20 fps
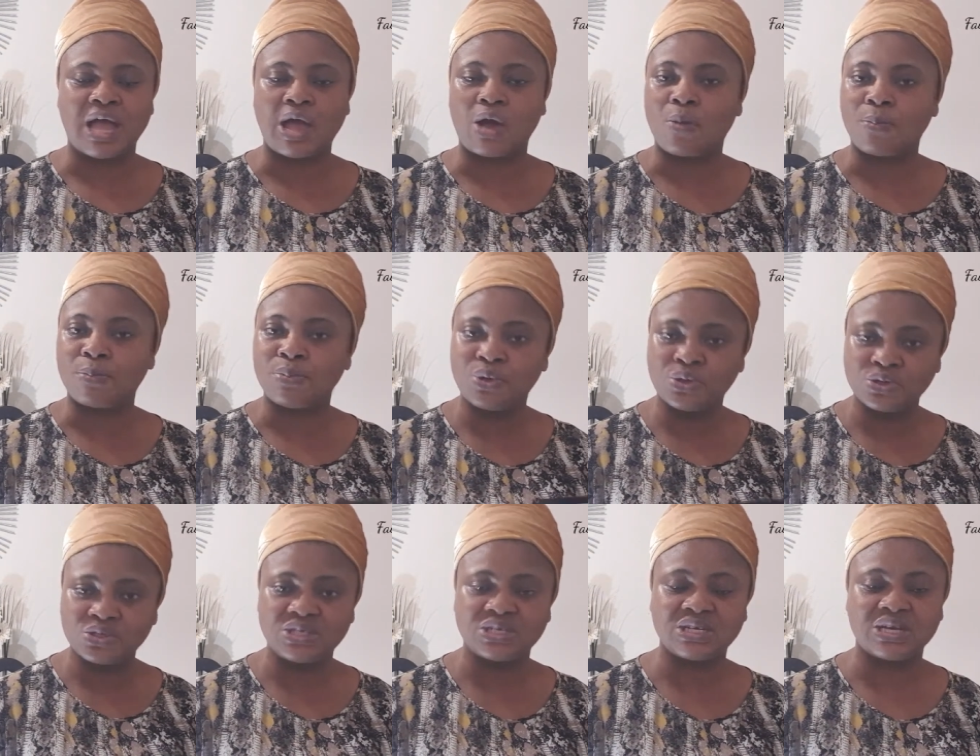I
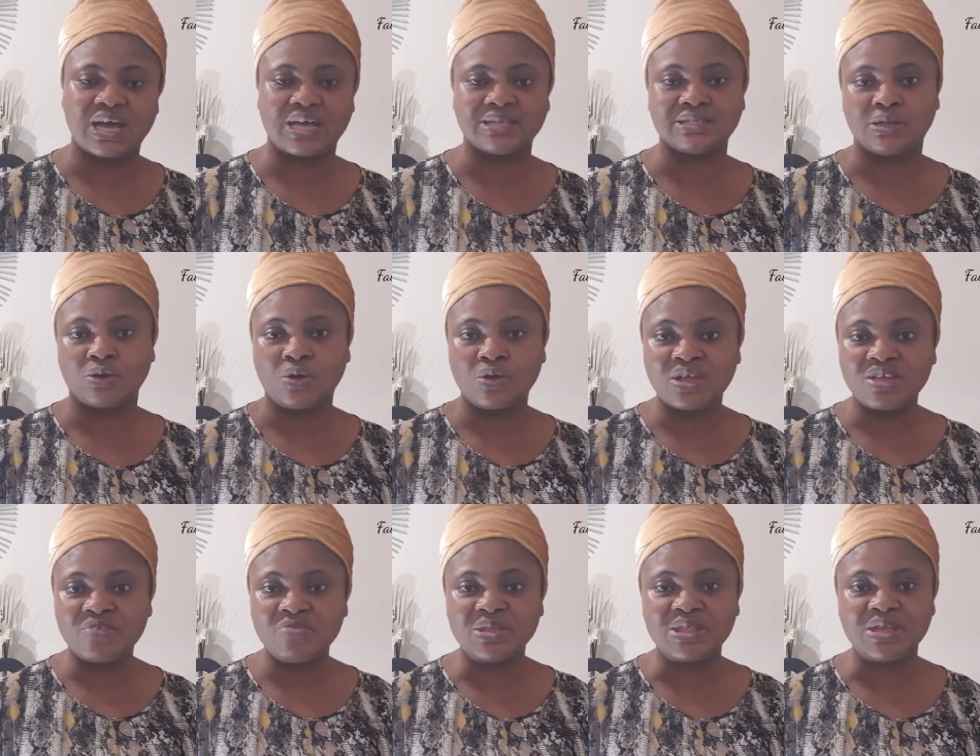upload as the
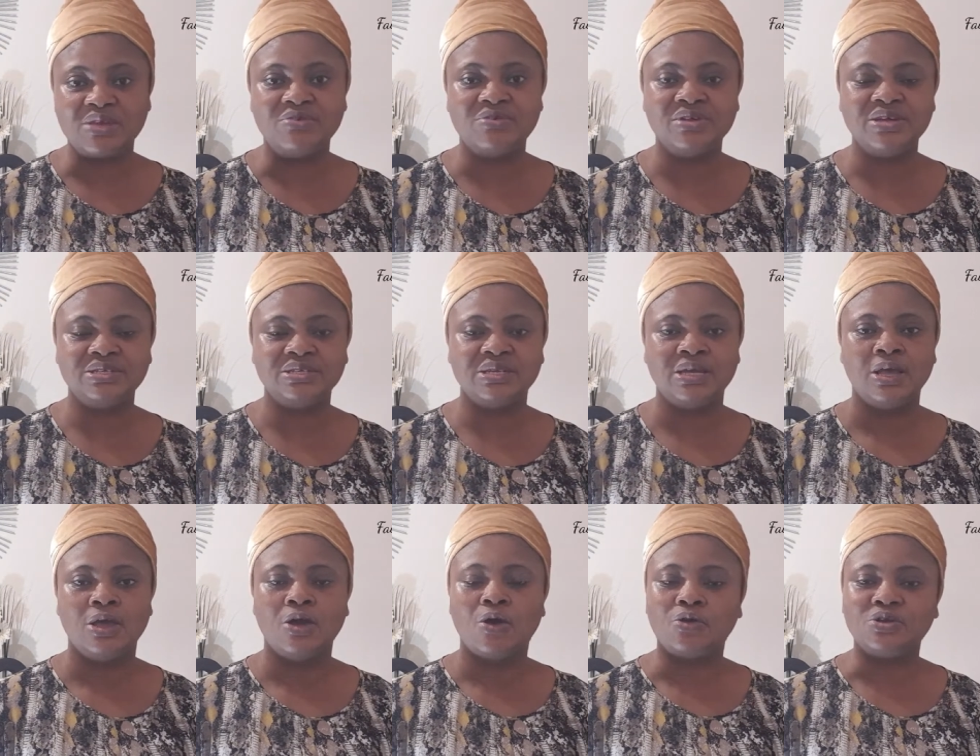Lord give me the grace
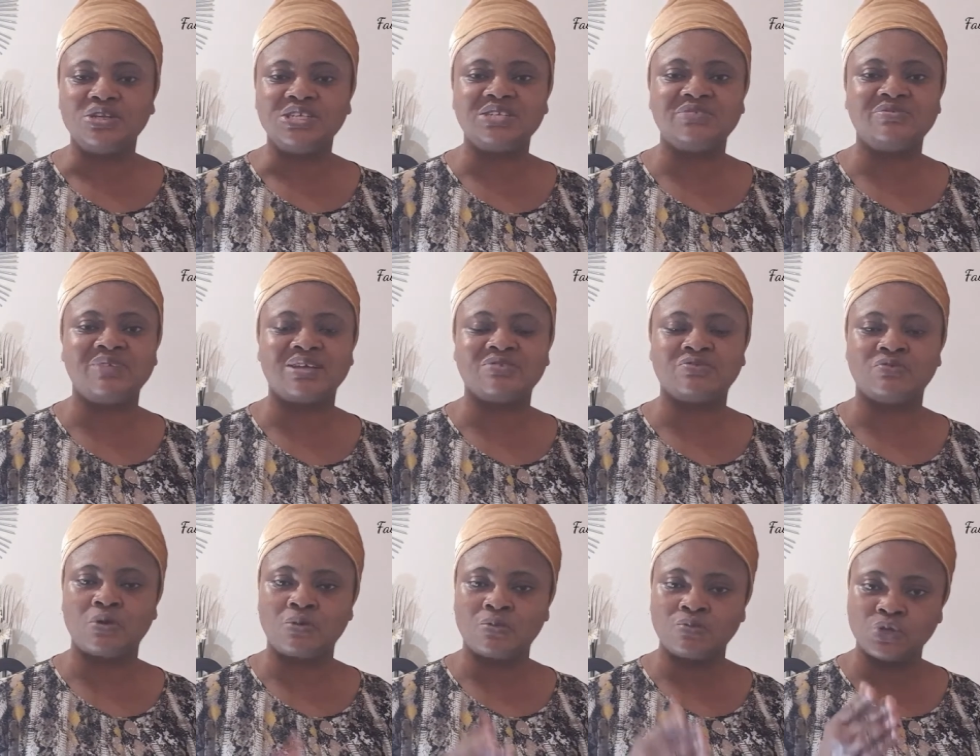on this
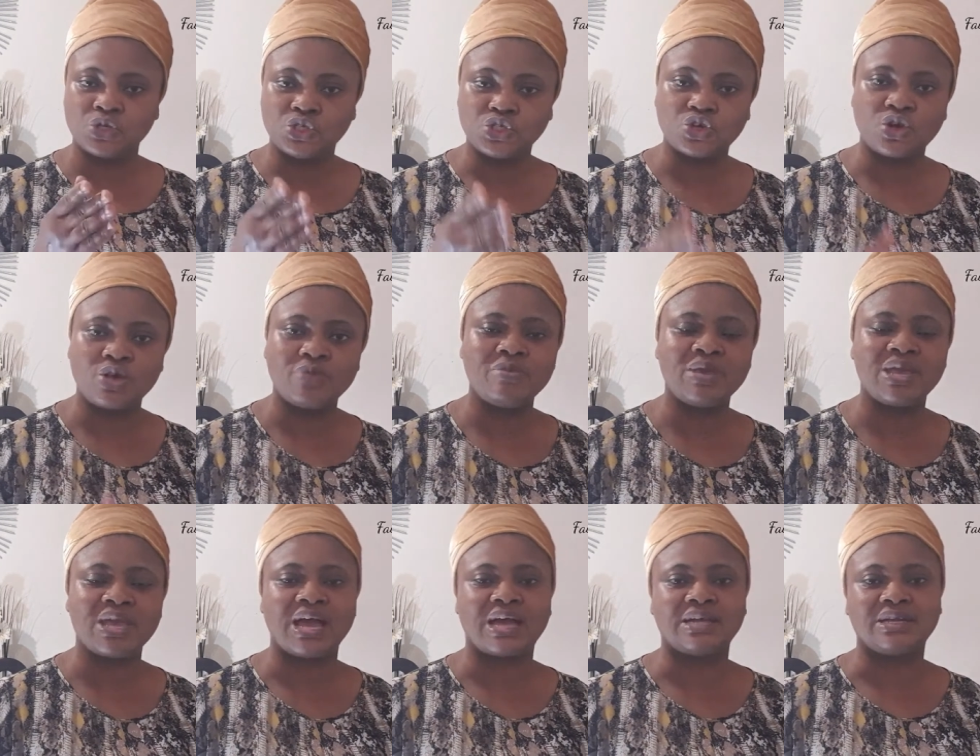platform. Join
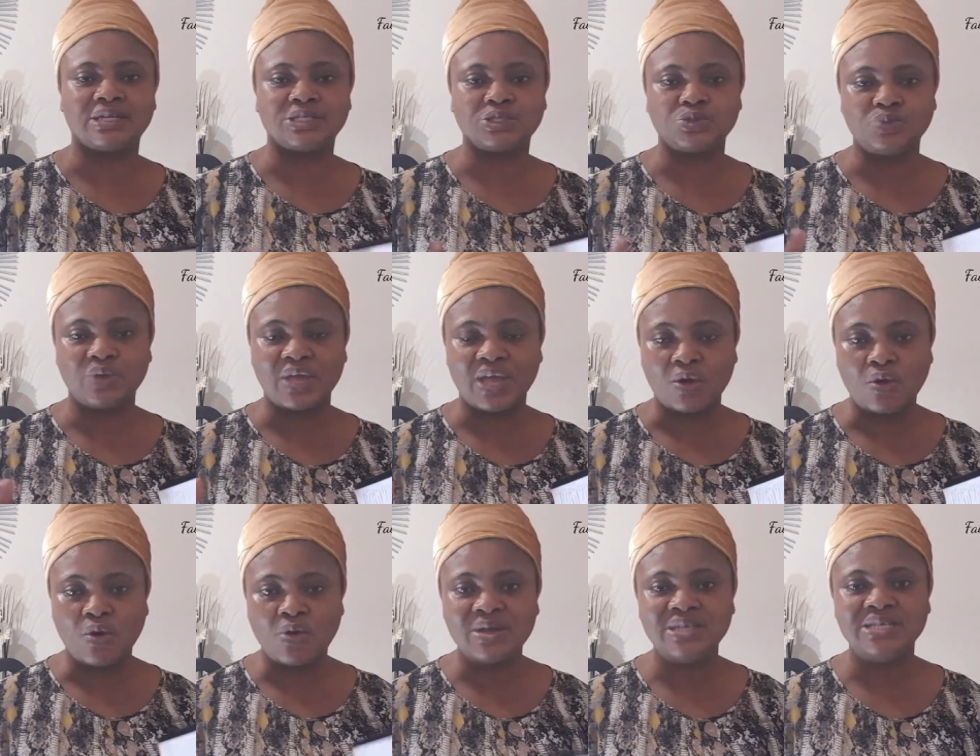me, and as we
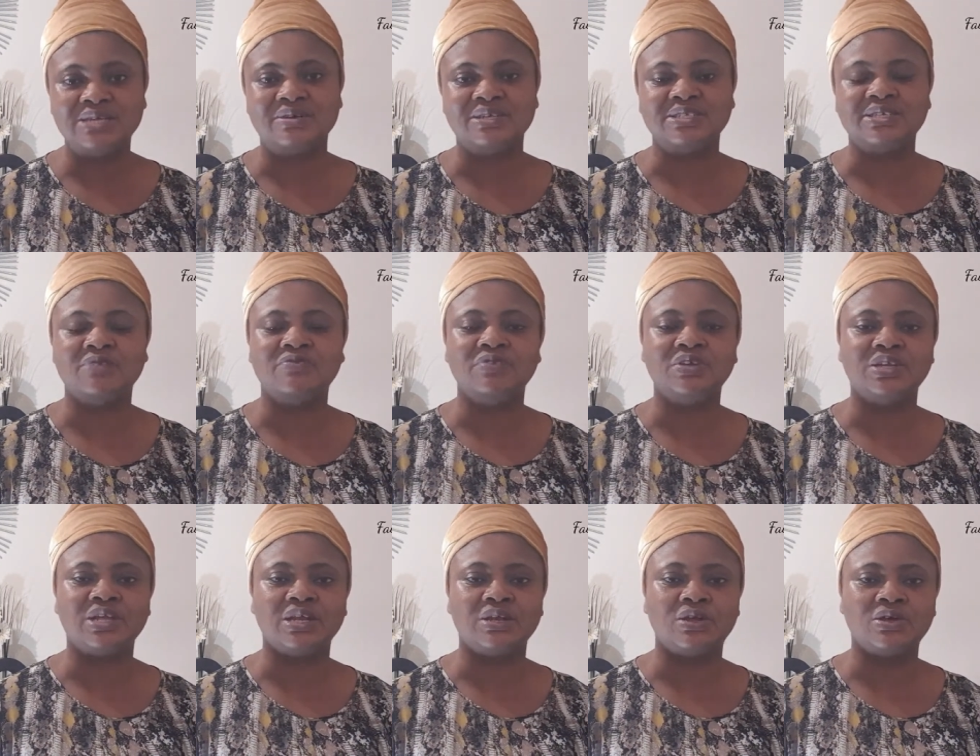encourage ourselves
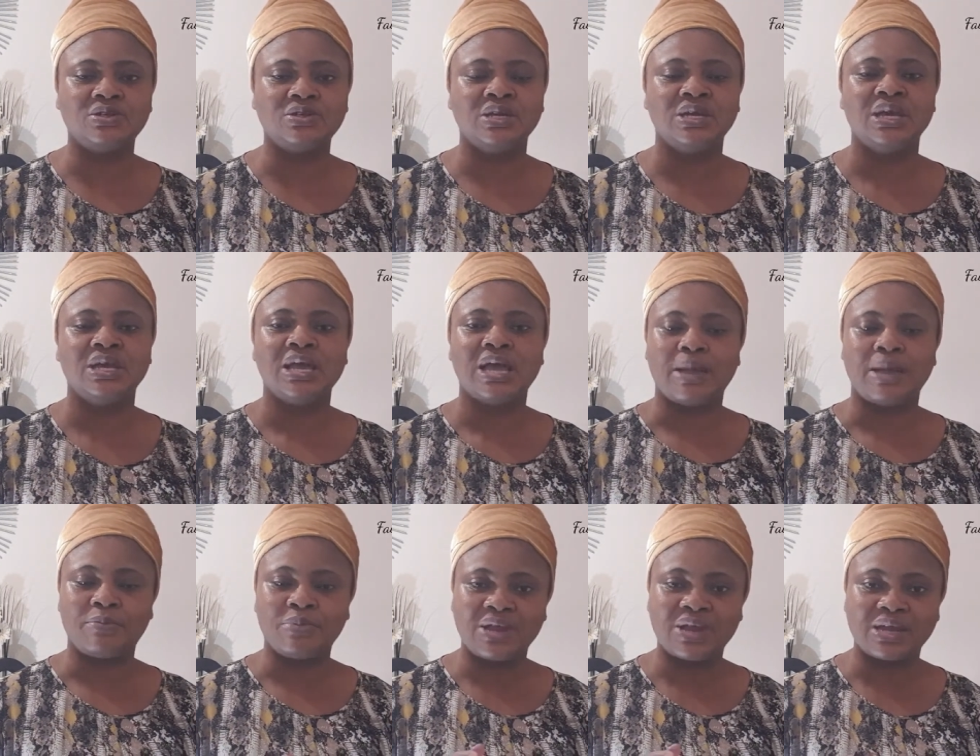in the Lord,
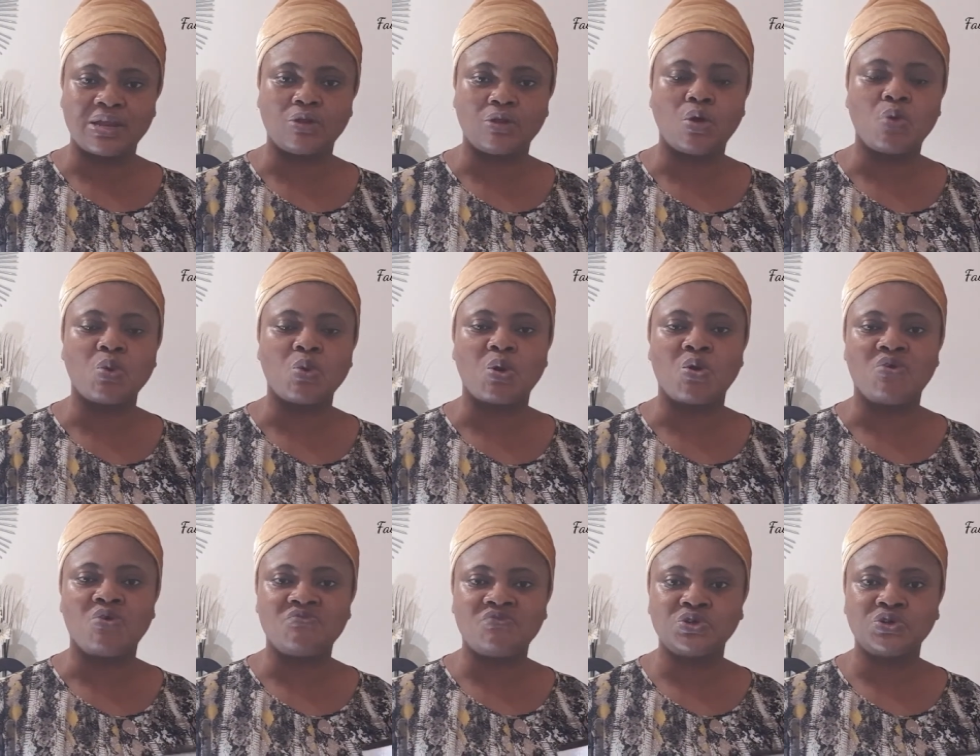I pray that the Lord will
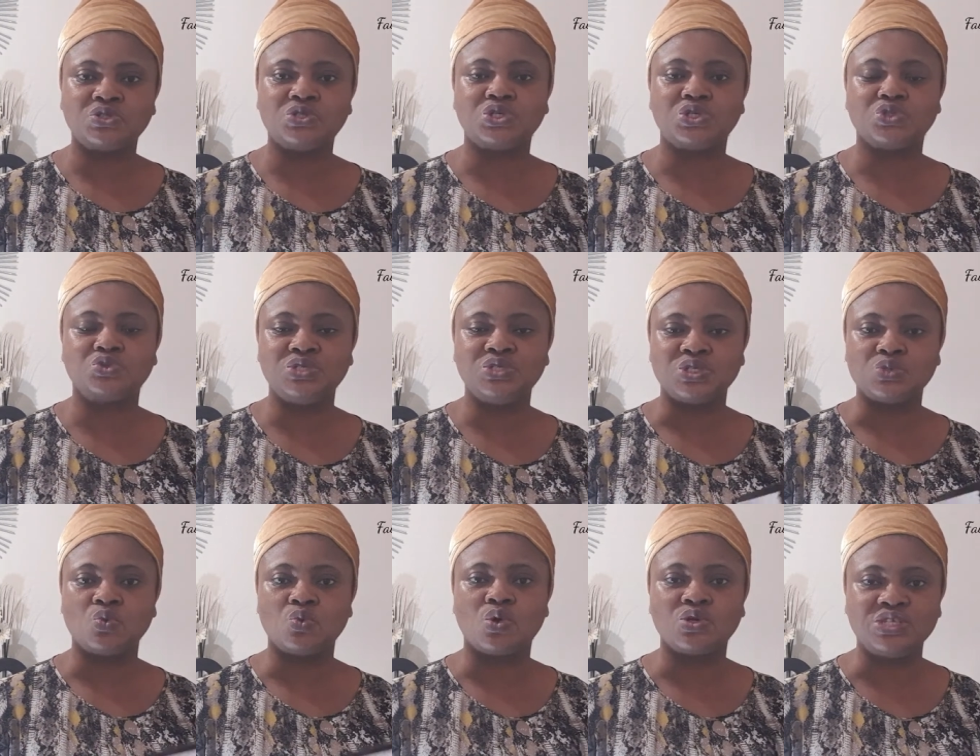comfort us through
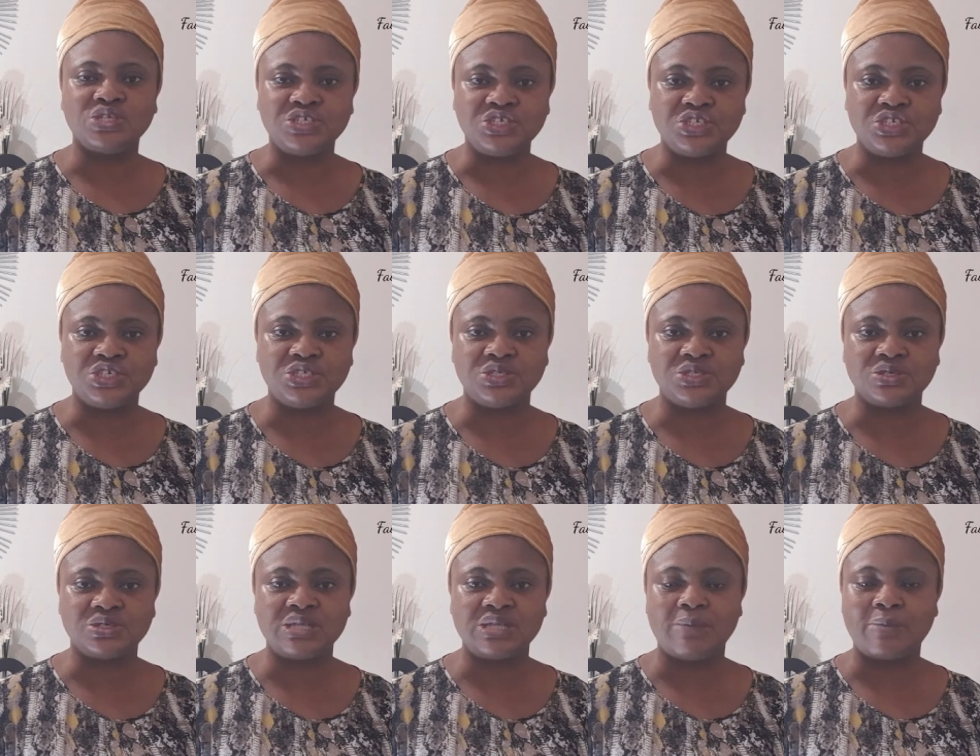his word in
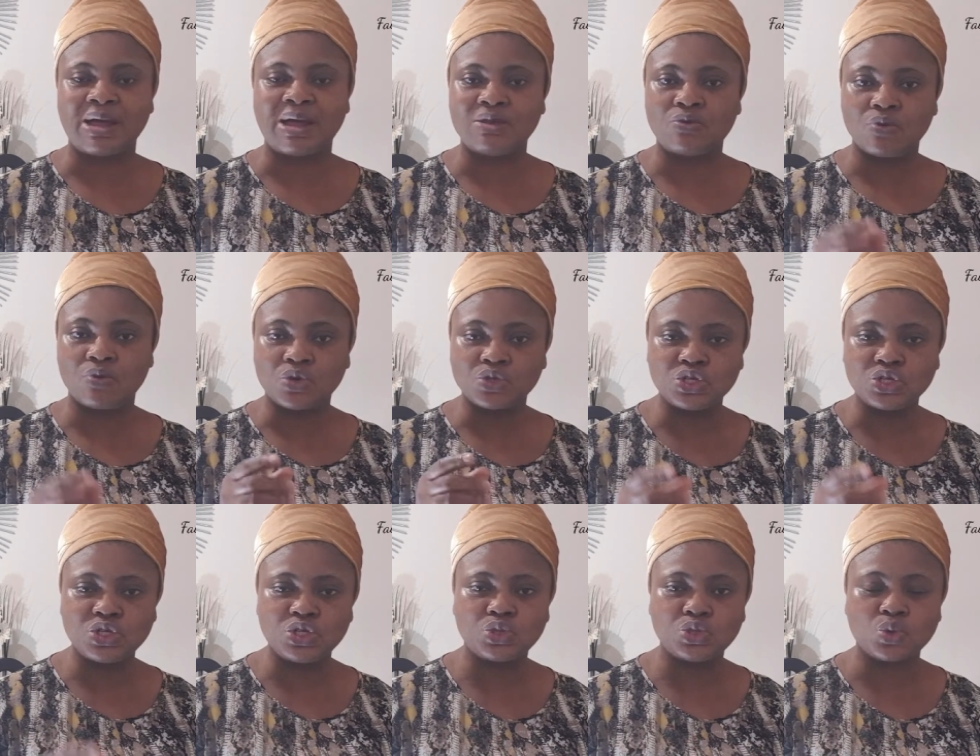Jesus' name, and he will
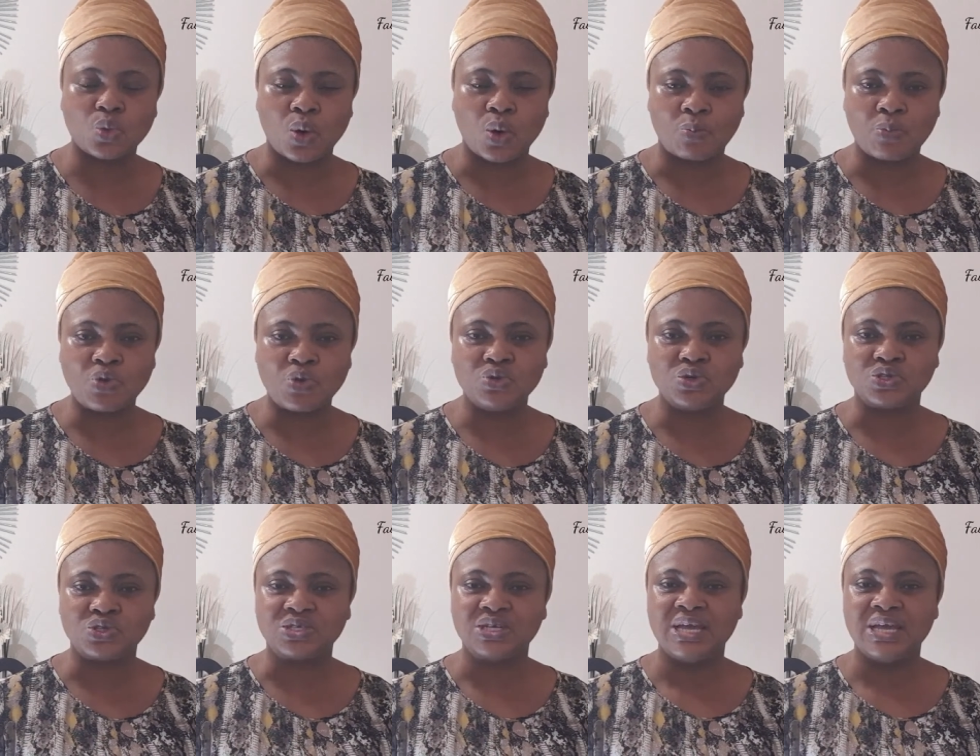continue to
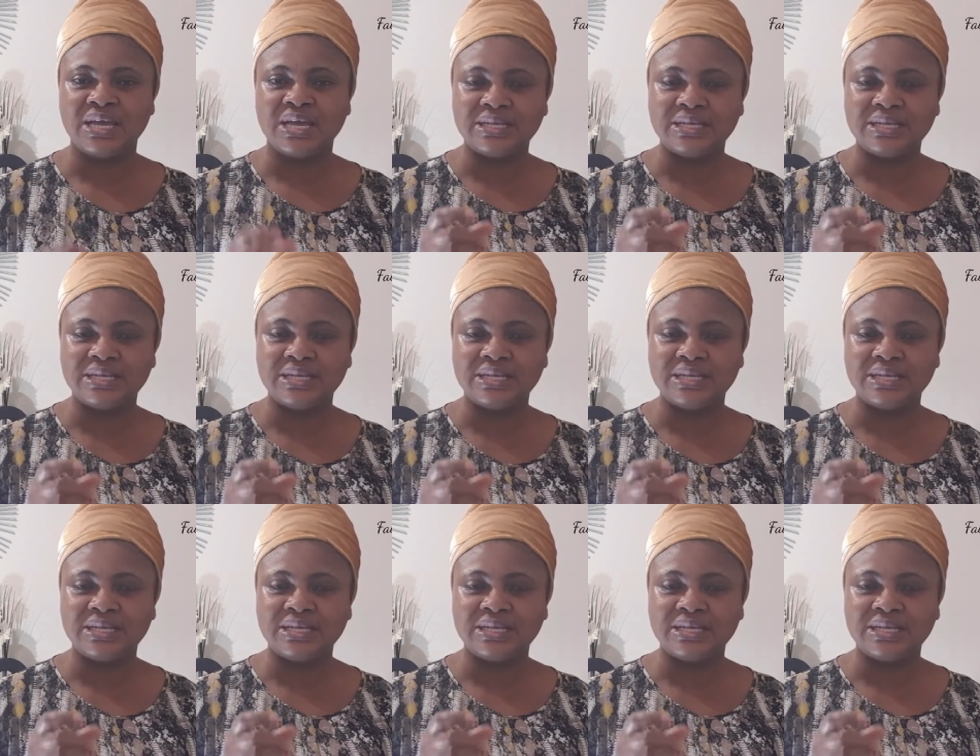uphold us